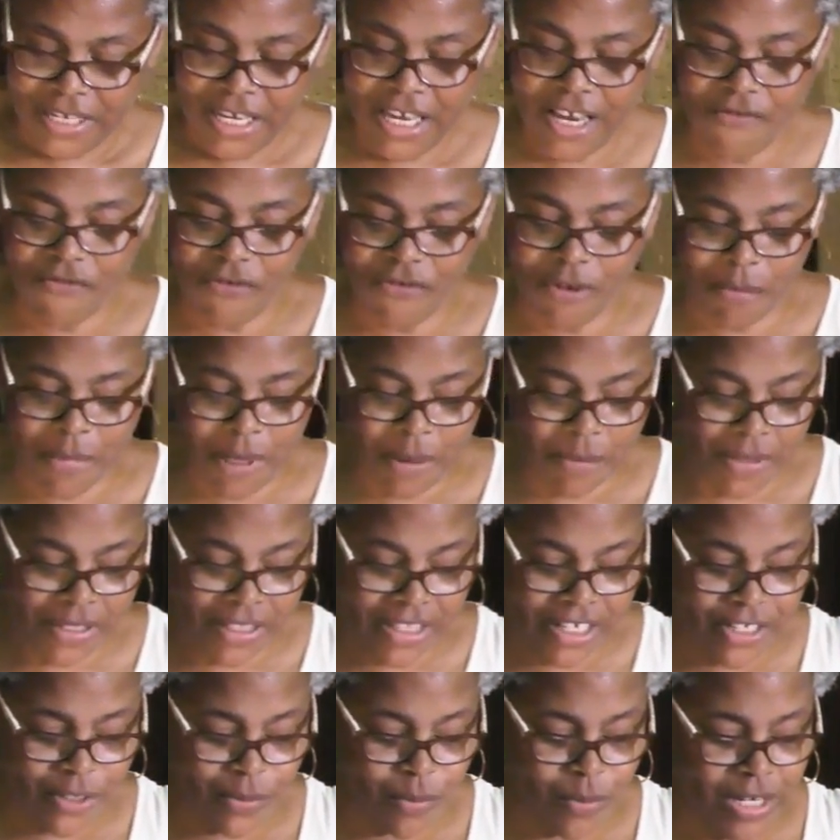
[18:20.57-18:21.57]
He remembered
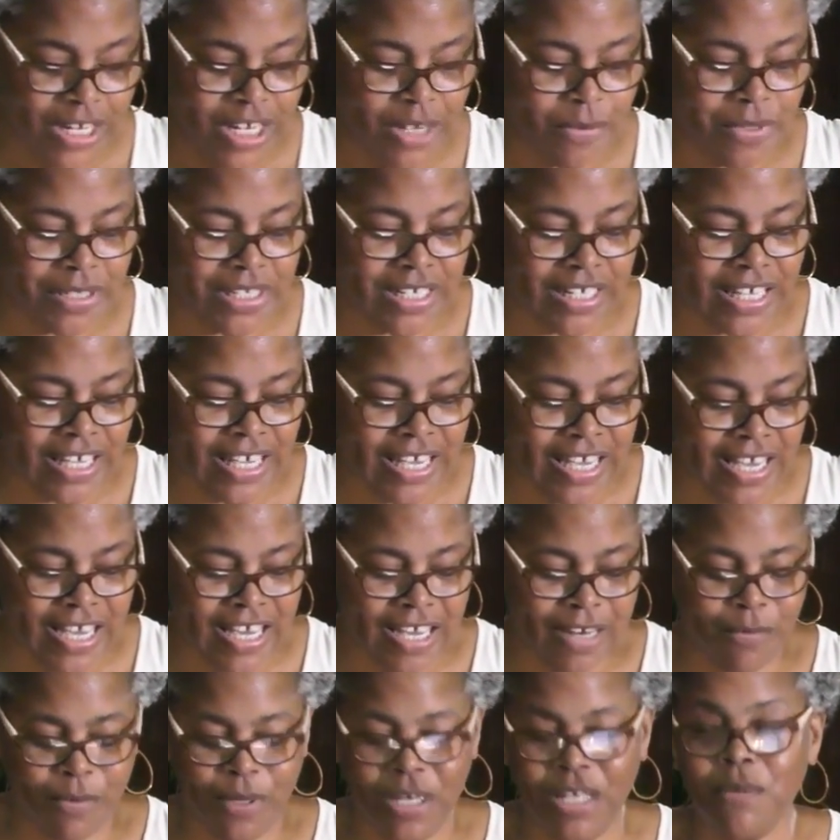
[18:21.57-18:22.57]
this when he was a
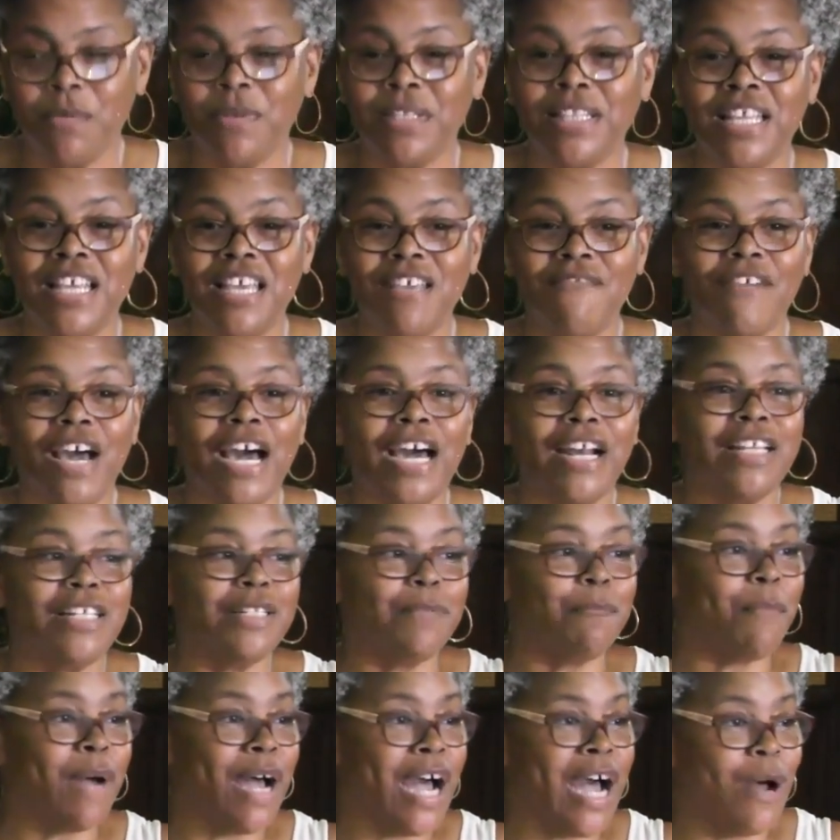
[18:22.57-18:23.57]
kid, when he would leave out, his
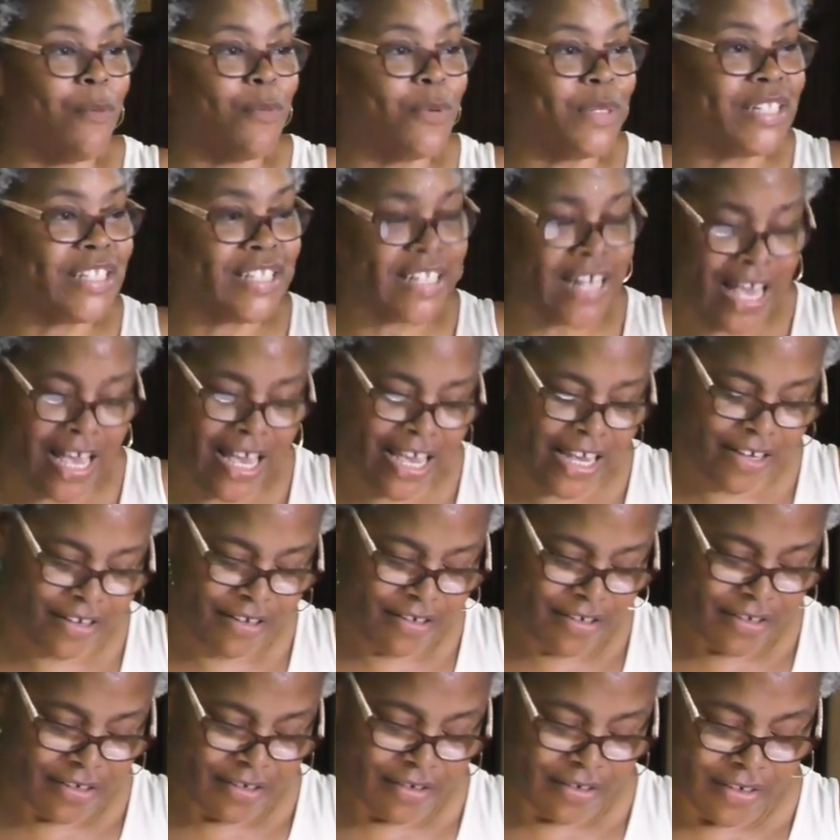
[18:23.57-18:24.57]
mom would say,
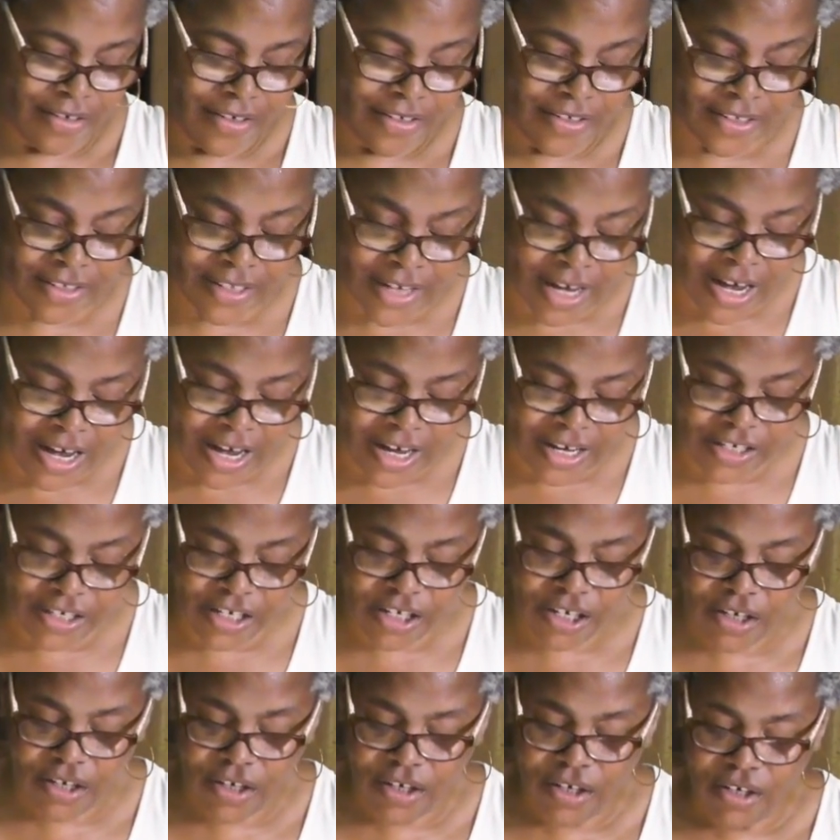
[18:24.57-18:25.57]

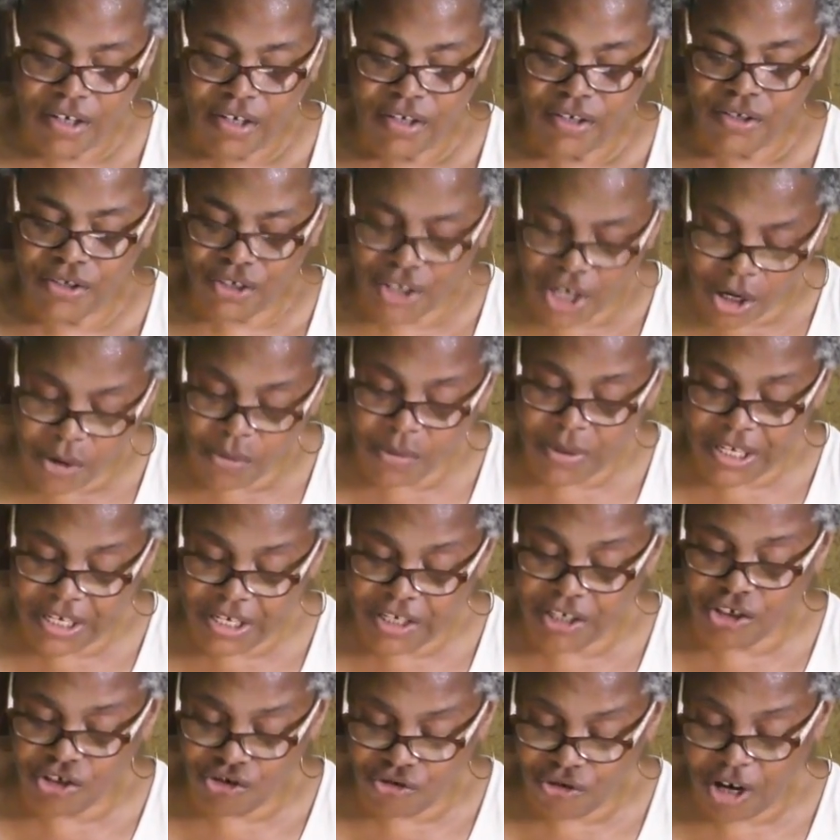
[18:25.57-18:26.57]
Son, don't get
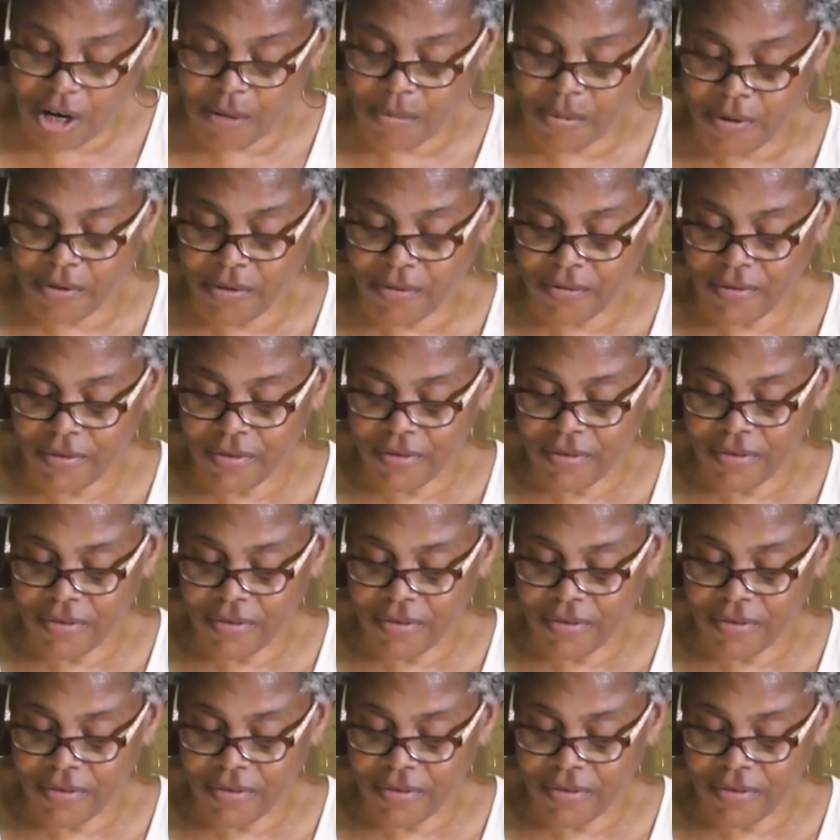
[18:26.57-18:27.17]
in trouble.